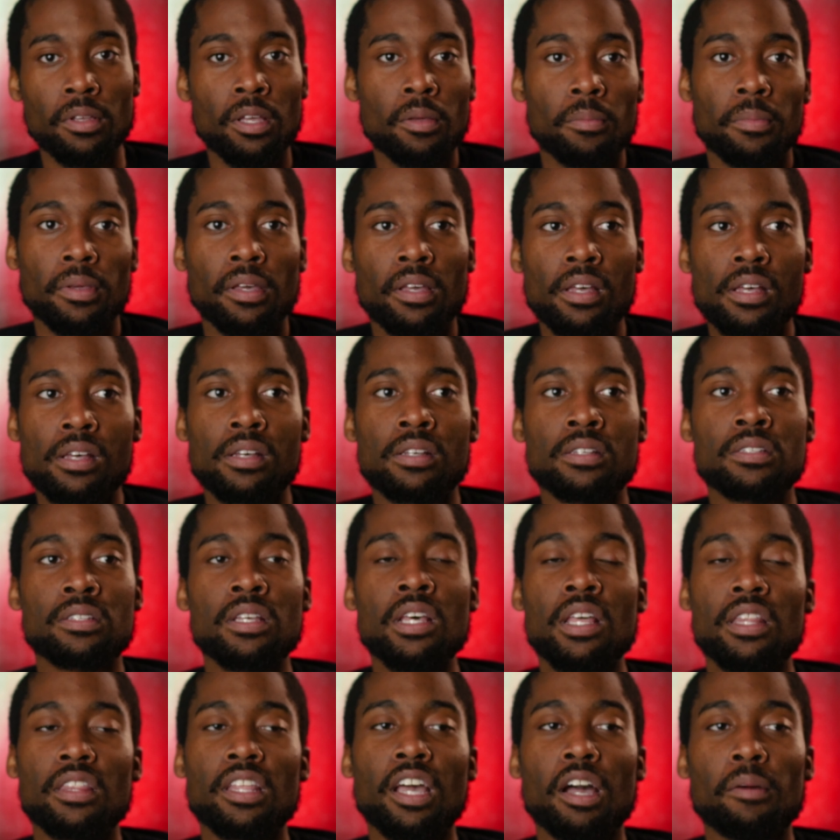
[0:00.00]
Because
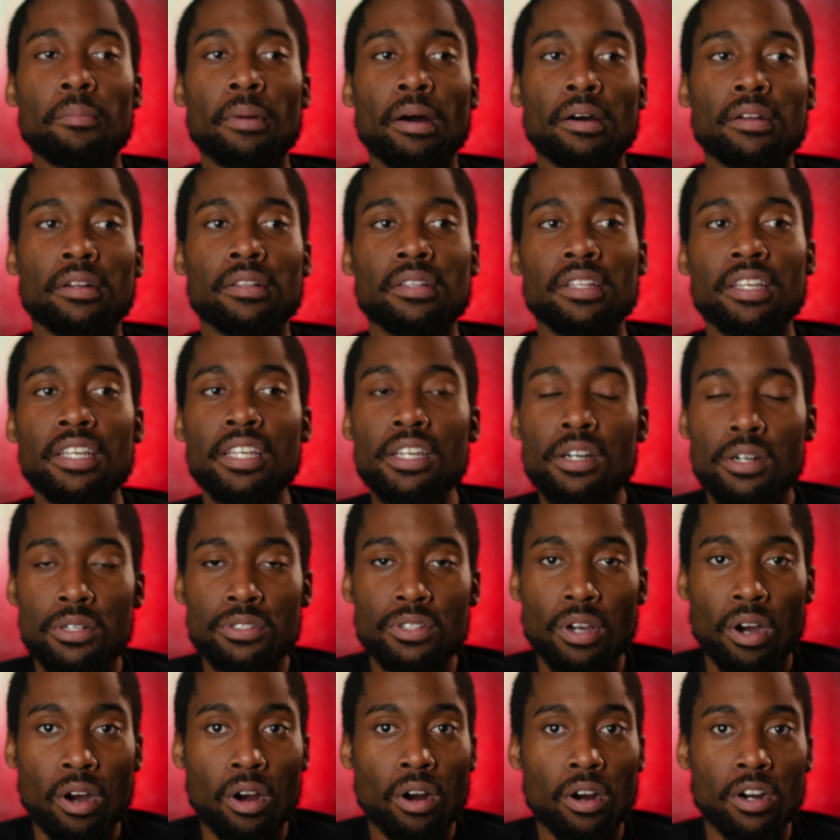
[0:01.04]
think about it, the
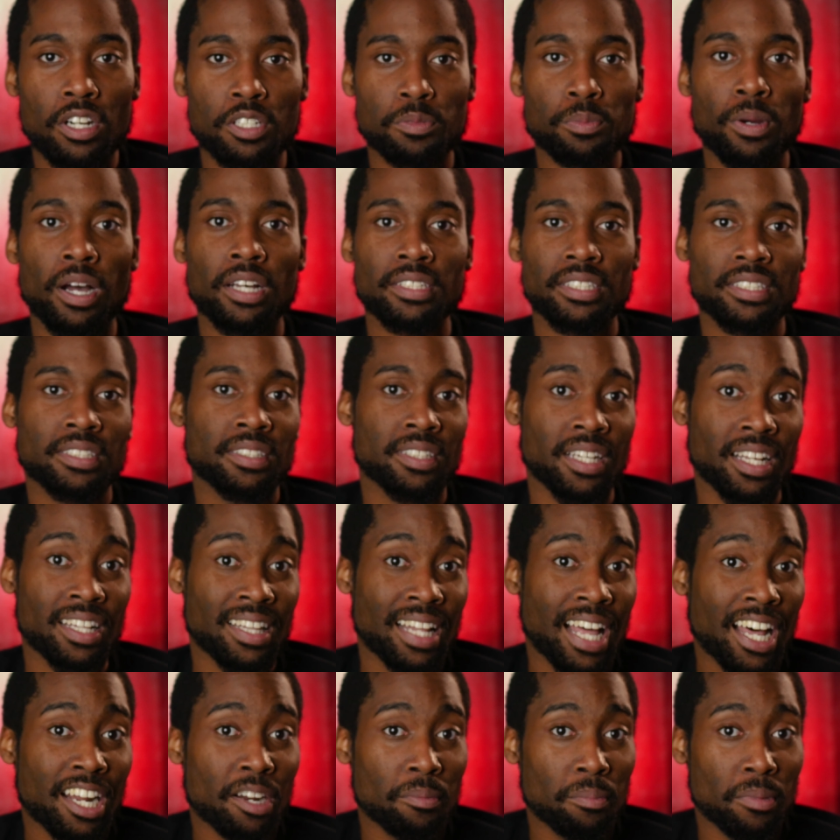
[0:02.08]
Eos-R is processing a
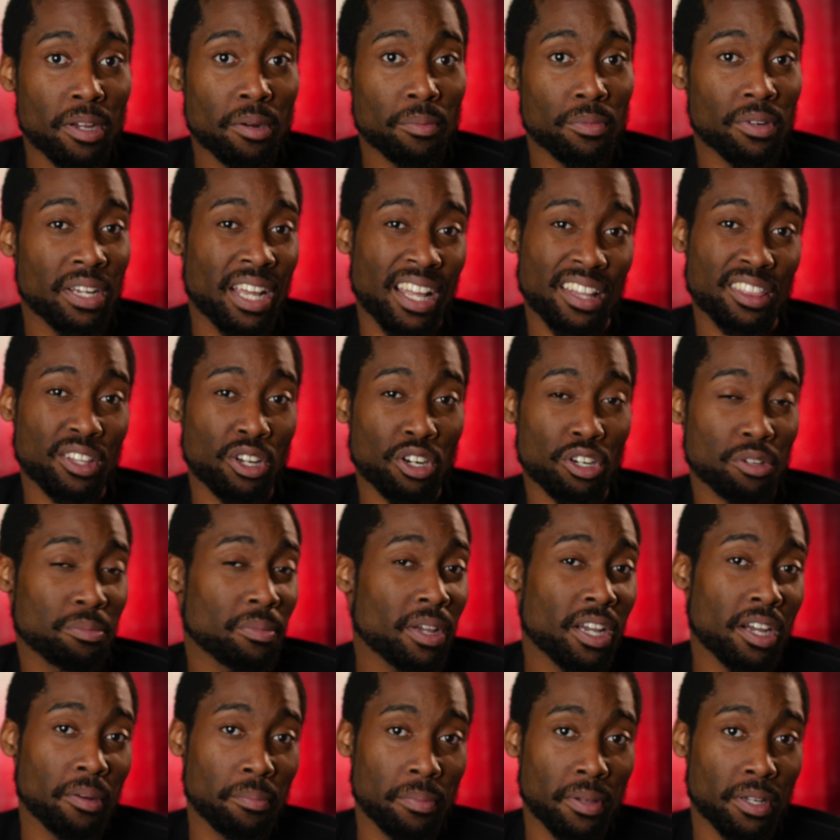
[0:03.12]
lot of memory at 30
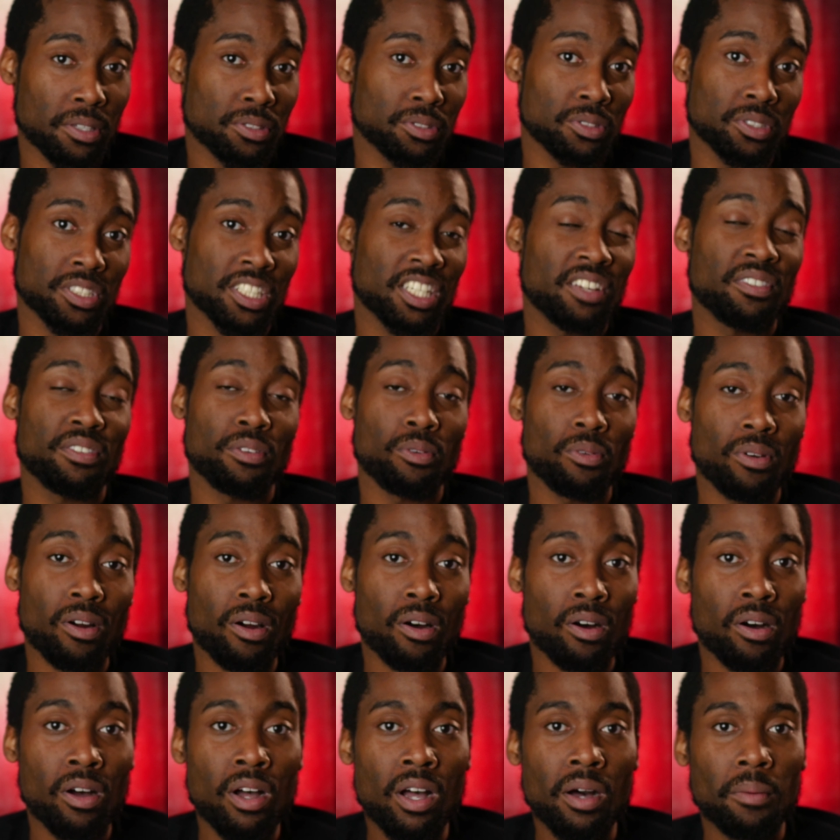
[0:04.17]
megapixels, even raw.